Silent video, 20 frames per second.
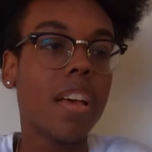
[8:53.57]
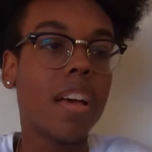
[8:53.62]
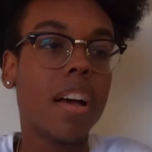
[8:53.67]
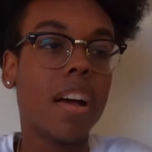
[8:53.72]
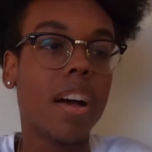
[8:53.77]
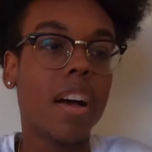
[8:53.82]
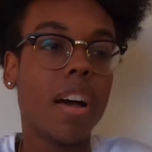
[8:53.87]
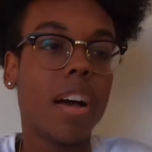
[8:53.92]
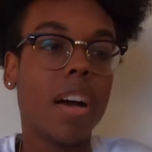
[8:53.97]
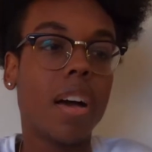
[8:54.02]

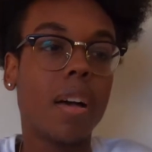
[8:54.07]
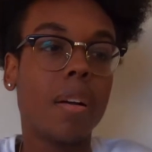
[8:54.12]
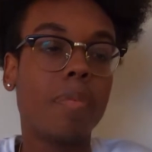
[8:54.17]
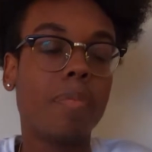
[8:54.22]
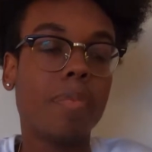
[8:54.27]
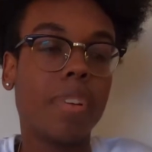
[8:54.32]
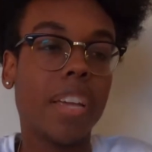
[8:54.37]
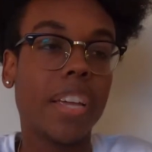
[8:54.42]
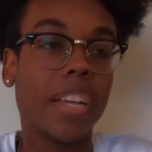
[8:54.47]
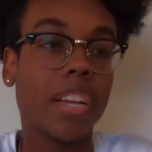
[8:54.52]

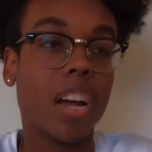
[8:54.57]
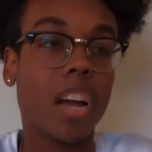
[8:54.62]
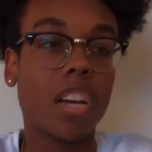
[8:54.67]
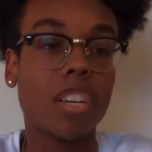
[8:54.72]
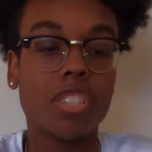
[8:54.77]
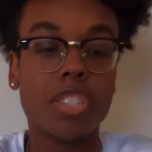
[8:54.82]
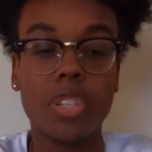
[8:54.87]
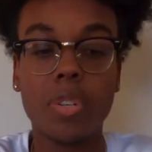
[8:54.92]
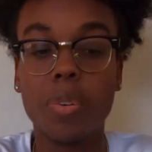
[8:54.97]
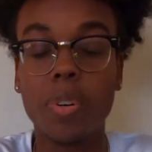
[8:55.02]
It
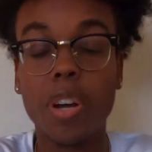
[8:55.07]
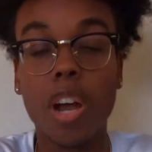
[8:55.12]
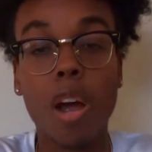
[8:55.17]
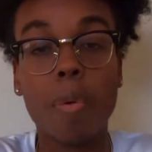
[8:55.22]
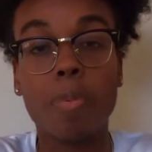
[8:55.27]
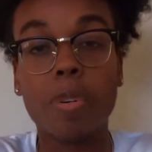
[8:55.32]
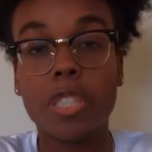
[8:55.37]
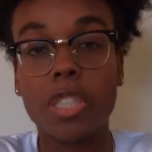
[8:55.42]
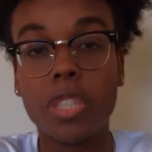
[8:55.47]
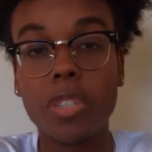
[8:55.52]
costs you an
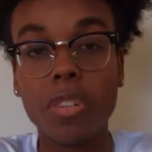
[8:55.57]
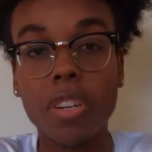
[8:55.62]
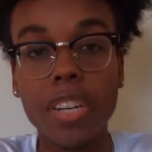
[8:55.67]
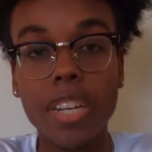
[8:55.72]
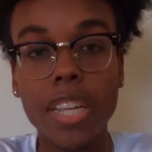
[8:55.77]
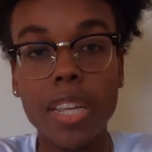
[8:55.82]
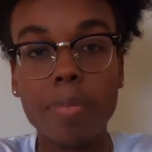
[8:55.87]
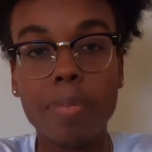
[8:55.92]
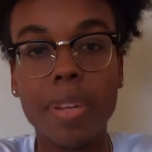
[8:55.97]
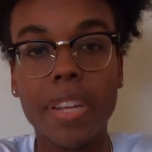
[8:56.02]

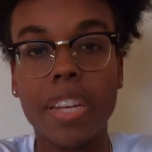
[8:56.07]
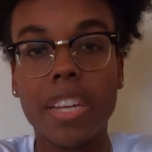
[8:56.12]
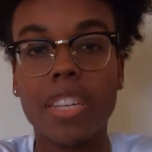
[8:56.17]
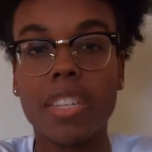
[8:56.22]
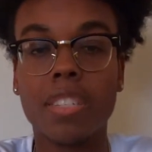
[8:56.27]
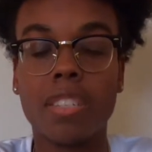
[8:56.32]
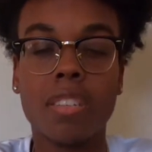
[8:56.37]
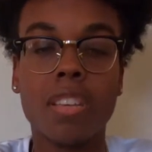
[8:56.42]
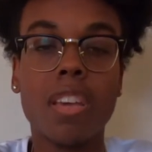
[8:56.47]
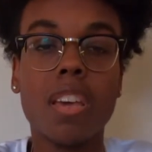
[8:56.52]
opportunity
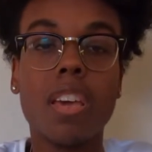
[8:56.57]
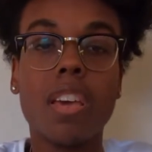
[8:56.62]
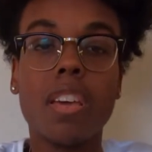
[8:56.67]
because